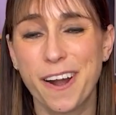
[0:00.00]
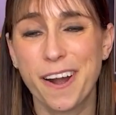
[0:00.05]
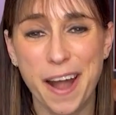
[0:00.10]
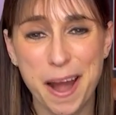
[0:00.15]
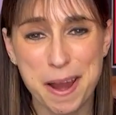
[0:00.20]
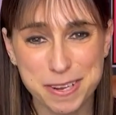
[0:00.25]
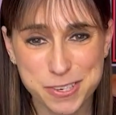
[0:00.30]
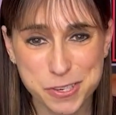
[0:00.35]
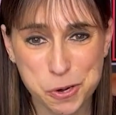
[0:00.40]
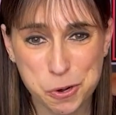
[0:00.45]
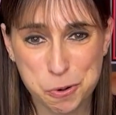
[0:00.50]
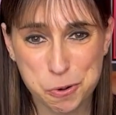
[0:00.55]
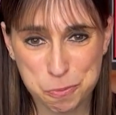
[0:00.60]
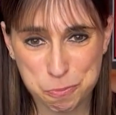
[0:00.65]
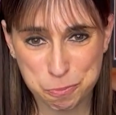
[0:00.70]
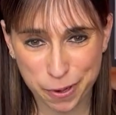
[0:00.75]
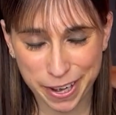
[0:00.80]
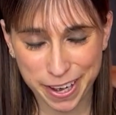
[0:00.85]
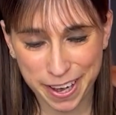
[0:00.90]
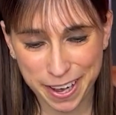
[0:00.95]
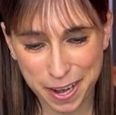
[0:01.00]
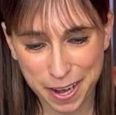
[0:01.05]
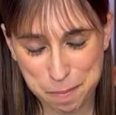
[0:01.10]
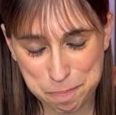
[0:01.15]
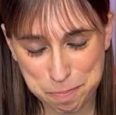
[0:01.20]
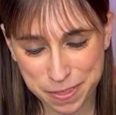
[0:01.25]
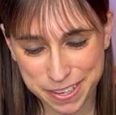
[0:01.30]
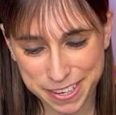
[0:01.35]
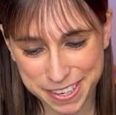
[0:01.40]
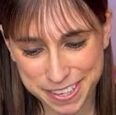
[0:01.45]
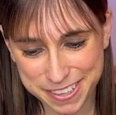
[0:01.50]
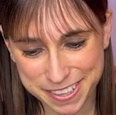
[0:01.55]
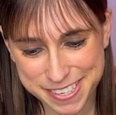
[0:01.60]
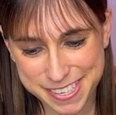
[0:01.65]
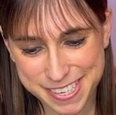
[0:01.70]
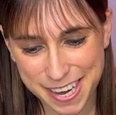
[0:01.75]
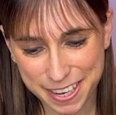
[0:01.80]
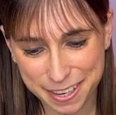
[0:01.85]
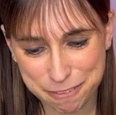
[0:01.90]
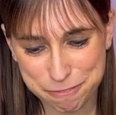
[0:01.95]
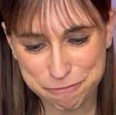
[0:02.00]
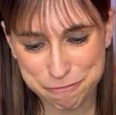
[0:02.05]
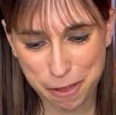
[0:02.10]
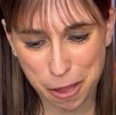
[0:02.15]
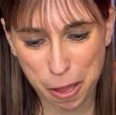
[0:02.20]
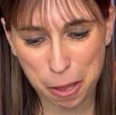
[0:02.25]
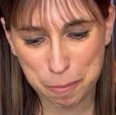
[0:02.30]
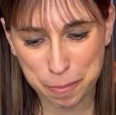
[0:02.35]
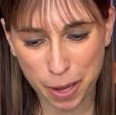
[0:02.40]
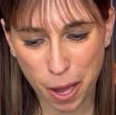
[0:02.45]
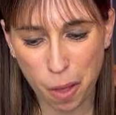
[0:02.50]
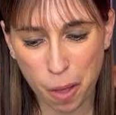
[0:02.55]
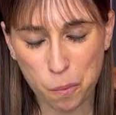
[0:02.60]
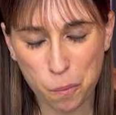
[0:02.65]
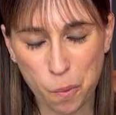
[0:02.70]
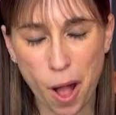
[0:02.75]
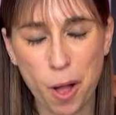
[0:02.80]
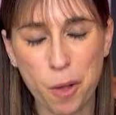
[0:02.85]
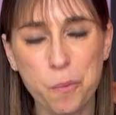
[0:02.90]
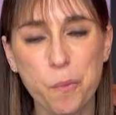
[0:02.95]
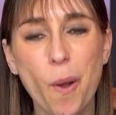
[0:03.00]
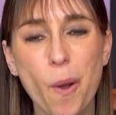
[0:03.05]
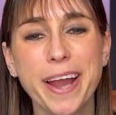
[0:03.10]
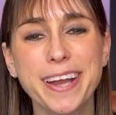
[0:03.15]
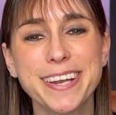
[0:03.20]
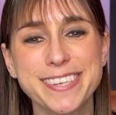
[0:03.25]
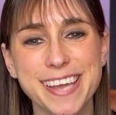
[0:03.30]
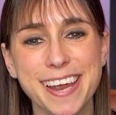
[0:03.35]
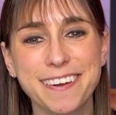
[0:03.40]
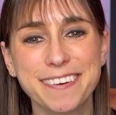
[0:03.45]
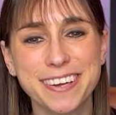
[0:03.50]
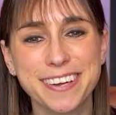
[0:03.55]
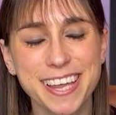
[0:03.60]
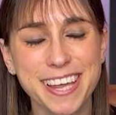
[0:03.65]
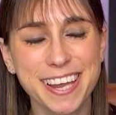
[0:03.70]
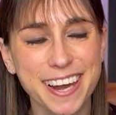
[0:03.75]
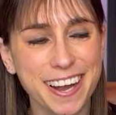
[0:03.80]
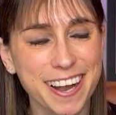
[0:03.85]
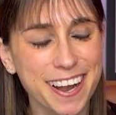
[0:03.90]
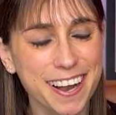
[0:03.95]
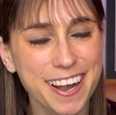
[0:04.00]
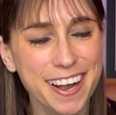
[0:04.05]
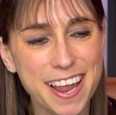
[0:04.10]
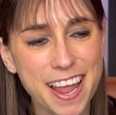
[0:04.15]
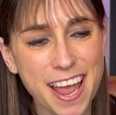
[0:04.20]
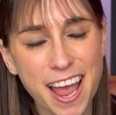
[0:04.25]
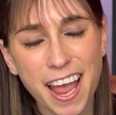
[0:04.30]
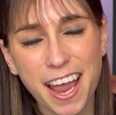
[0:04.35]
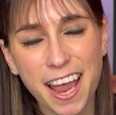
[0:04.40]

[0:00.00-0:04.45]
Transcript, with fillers: All right. So bringing up the second film, and I'll wind down here.